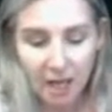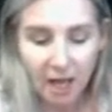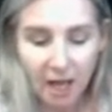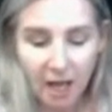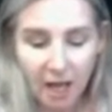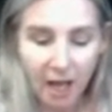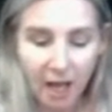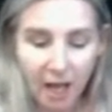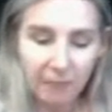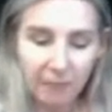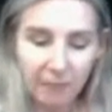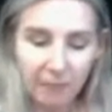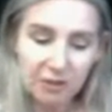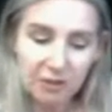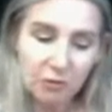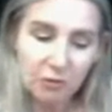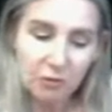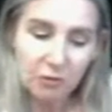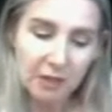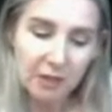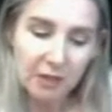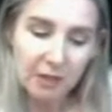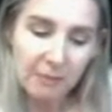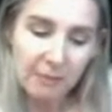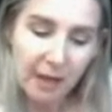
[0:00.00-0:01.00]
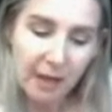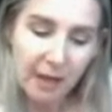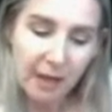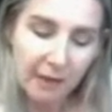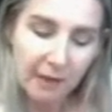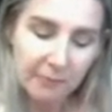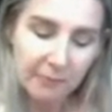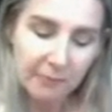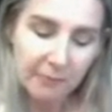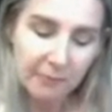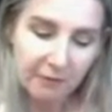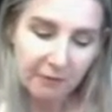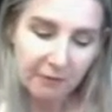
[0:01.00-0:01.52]

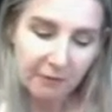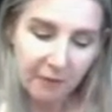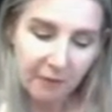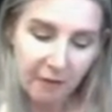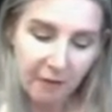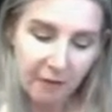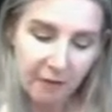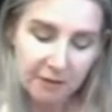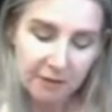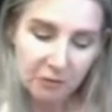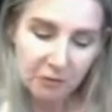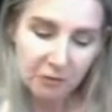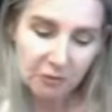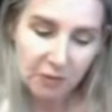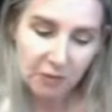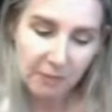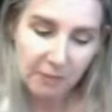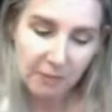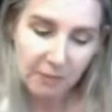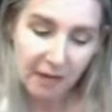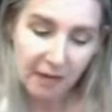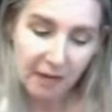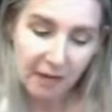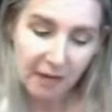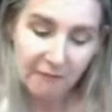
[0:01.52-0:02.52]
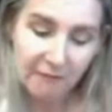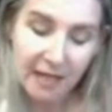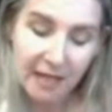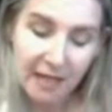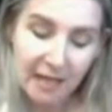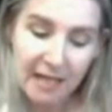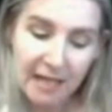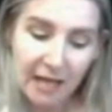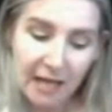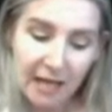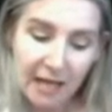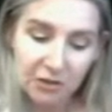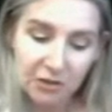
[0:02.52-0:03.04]
The fairies are talking about a
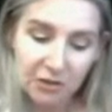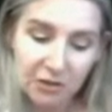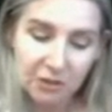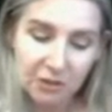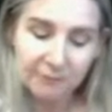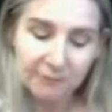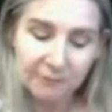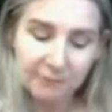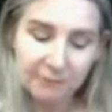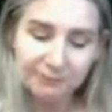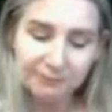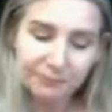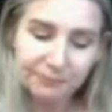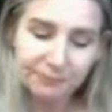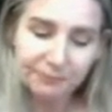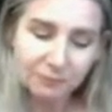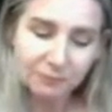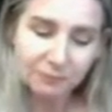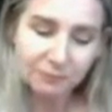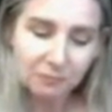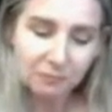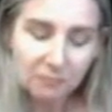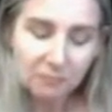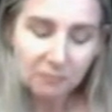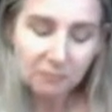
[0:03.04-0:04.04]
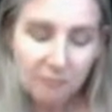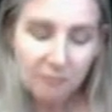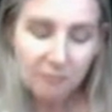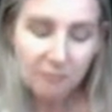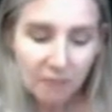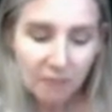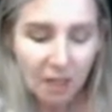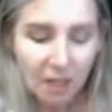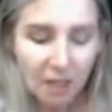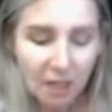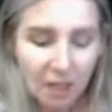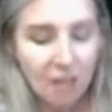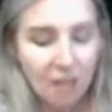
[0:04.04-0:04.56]
vacation.
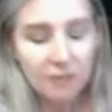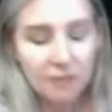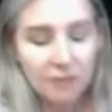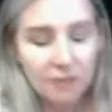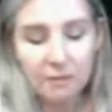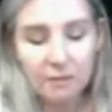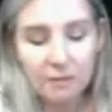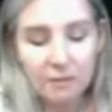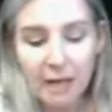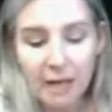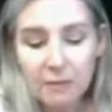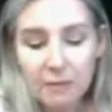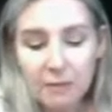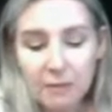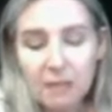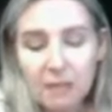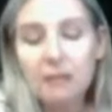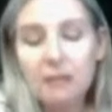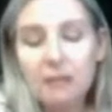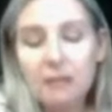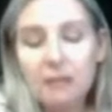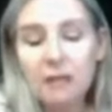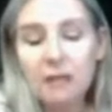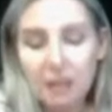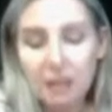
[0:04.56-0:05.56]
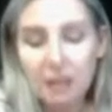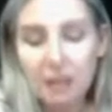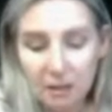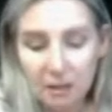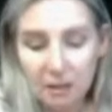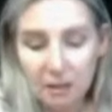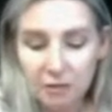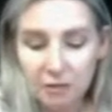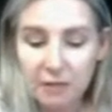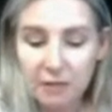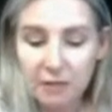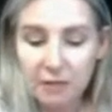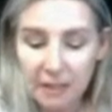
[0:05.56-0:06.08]
So maybe
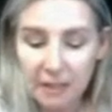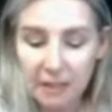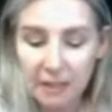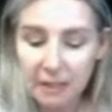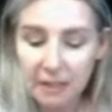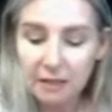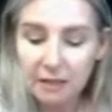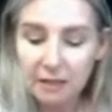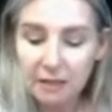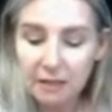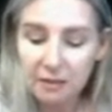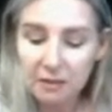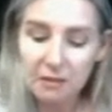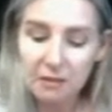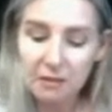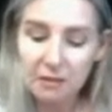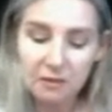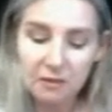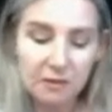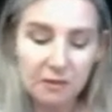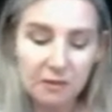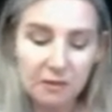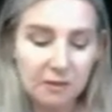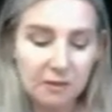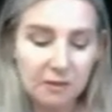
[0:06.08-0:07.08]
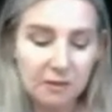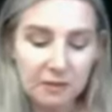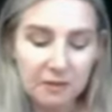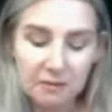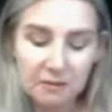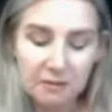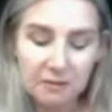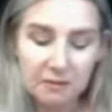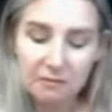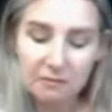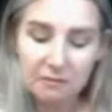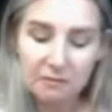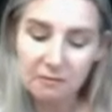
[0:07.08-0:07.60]
you need to
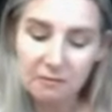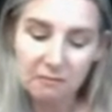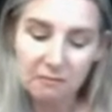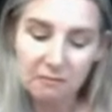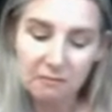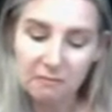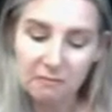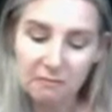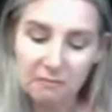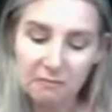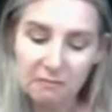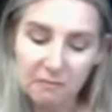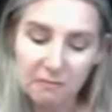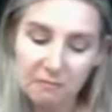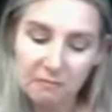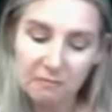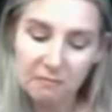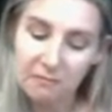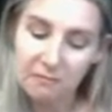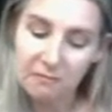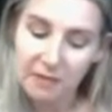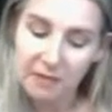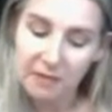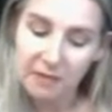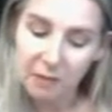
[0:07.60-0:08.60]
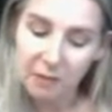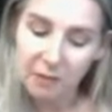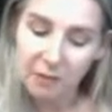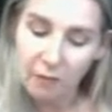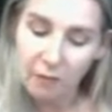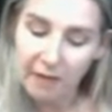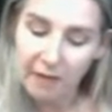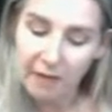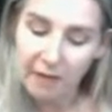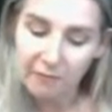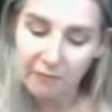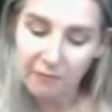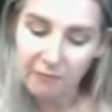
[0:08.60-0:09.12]
just get
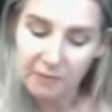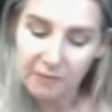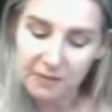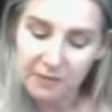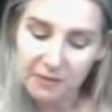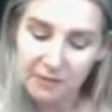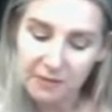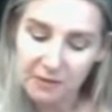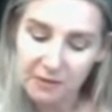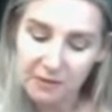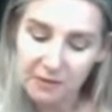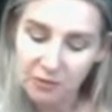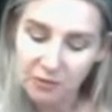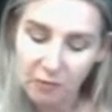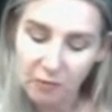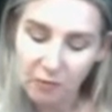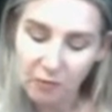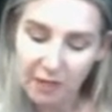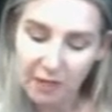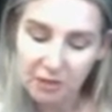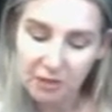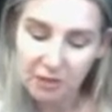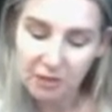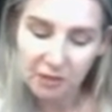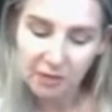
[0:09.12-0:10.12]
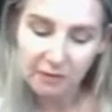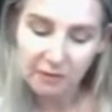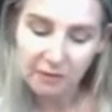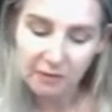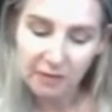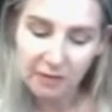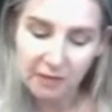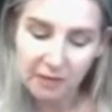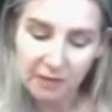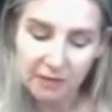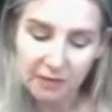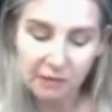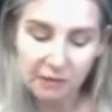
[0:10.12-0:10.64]
away from this situation
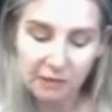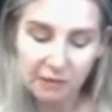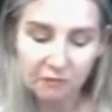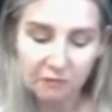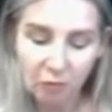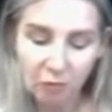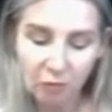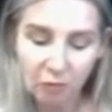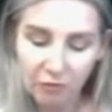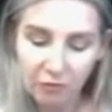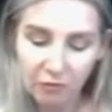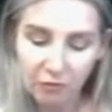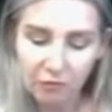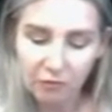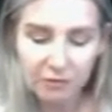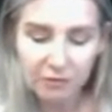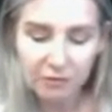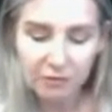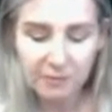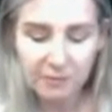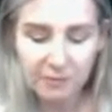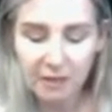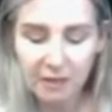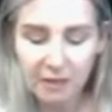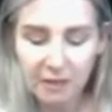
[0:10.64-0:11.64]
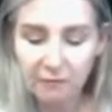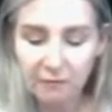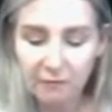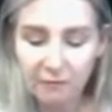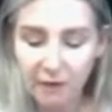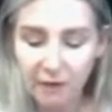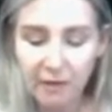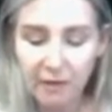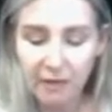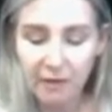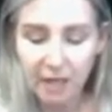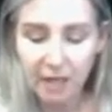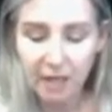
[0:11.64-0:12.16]
that you've gone through. It's been a
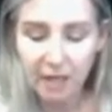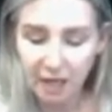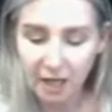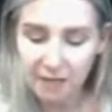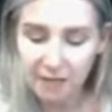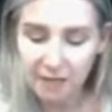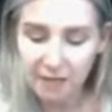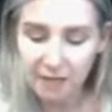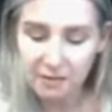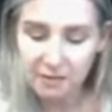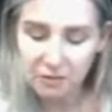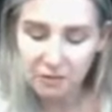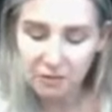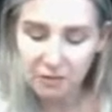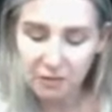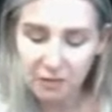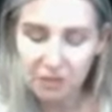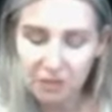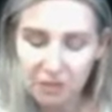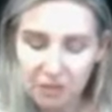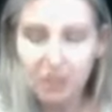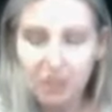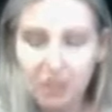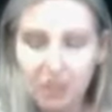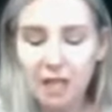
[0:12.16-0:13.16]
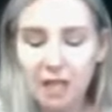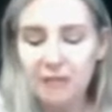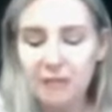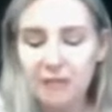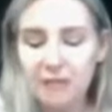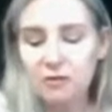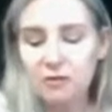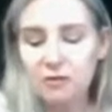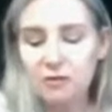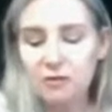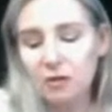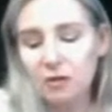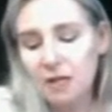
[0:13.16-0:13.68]
very hard situation.
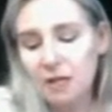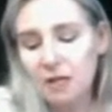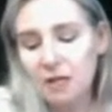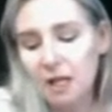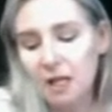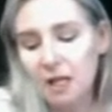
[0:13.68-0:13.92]
It's not,